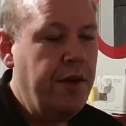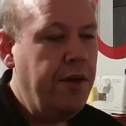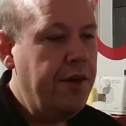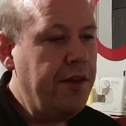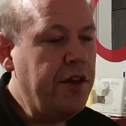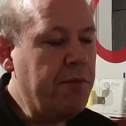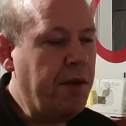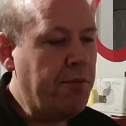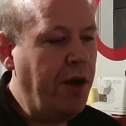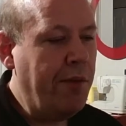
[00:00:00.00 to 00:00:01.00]
The other
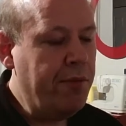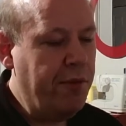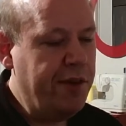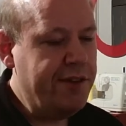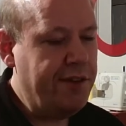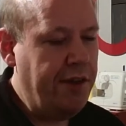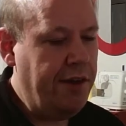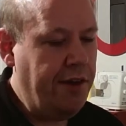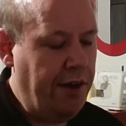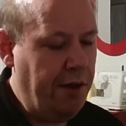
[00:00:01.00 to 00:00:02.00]
big problem was
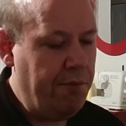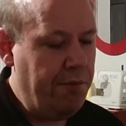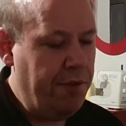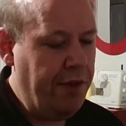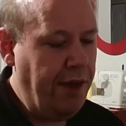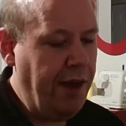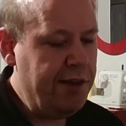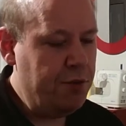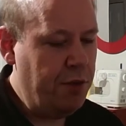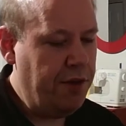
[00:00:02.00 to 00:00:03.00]
the
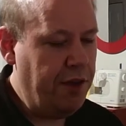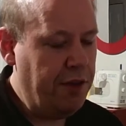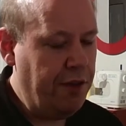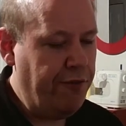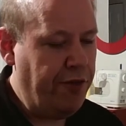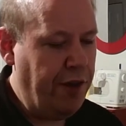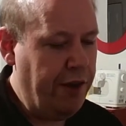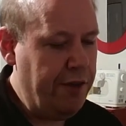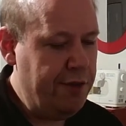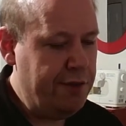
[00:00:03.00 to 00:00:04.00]
hands-free thing
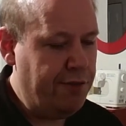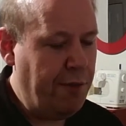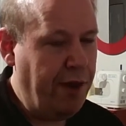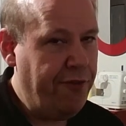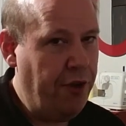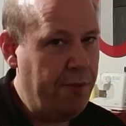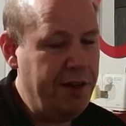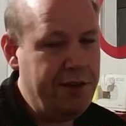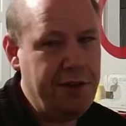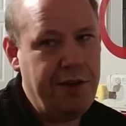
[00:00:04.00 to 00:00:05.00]
I used for my phone.
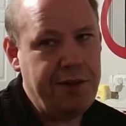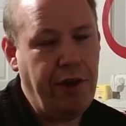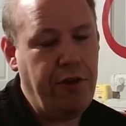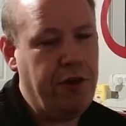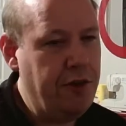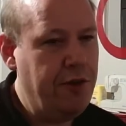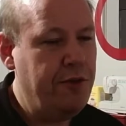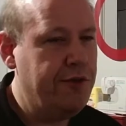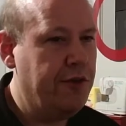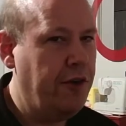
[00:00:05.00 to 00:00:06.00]
Basically, is how you can
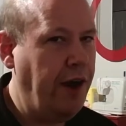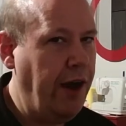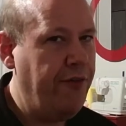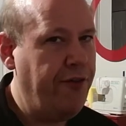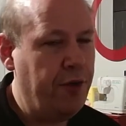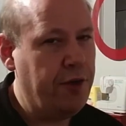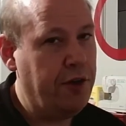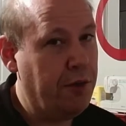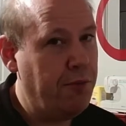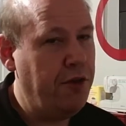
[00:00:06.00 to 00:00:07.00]
use your iPhone
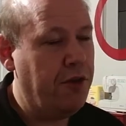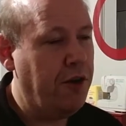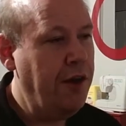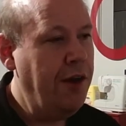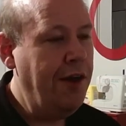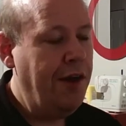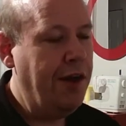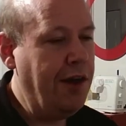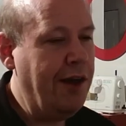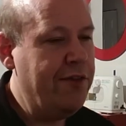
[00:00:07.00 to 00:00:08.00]
on a computer,
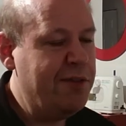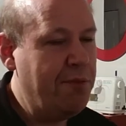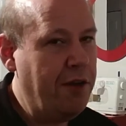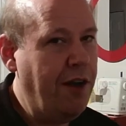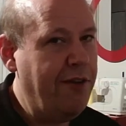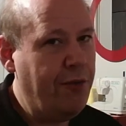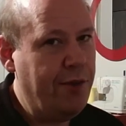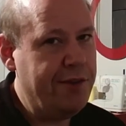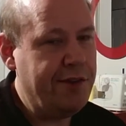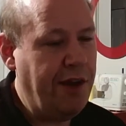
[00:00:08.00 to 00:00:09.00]
and kind of a spin-off
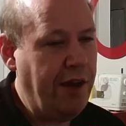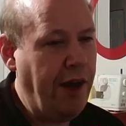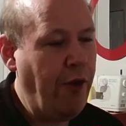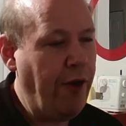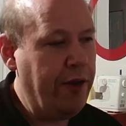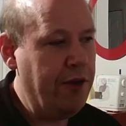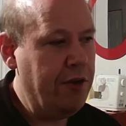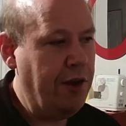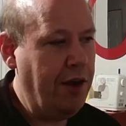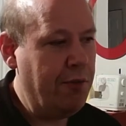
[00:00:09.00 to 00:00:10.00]
was how I
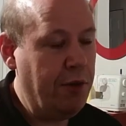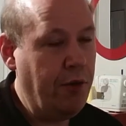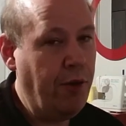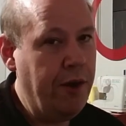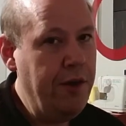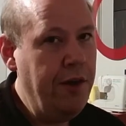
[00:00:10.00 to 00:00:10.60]
could record.